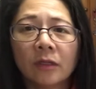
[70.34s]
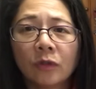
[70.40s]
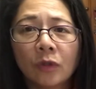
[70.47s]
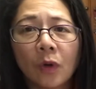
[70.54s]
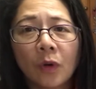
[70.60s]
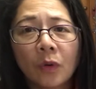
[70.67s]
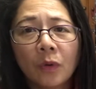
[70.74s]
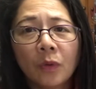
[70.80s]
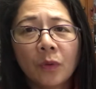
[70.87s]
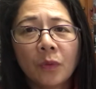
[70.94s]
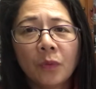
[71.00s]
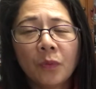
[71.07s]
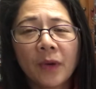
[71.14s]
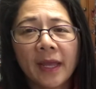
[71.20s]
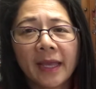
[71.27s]

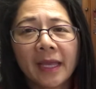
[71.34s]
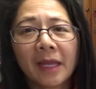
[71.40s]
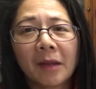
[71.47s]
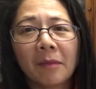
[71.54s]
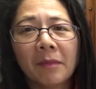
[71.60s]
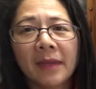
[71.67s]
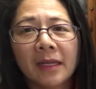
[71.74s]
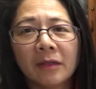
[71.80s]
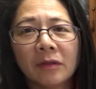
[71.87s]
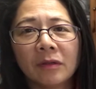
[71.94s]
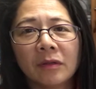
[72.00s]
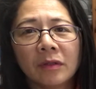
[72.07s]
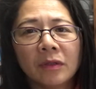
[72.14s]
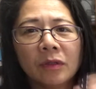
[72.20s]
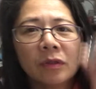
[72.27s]
don't recommend to
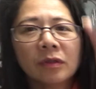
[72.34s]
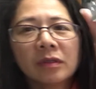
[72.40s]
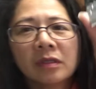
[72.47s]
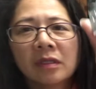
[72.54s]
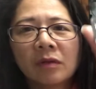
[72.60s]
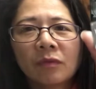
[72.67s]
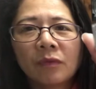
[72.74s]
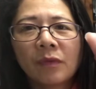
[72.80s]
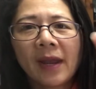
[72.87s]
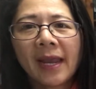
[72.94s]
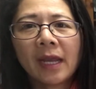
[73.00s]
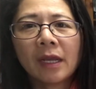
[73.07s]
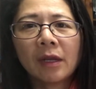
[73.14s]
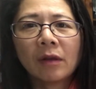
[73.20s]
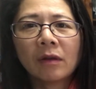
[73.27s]
use the
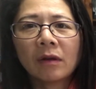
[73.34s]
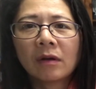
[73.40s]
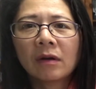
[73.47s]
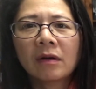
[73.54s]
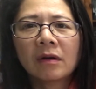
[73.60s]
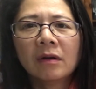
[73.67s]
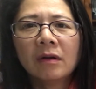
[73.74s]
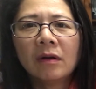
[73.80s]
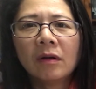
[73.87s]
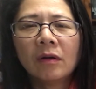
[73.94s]
regular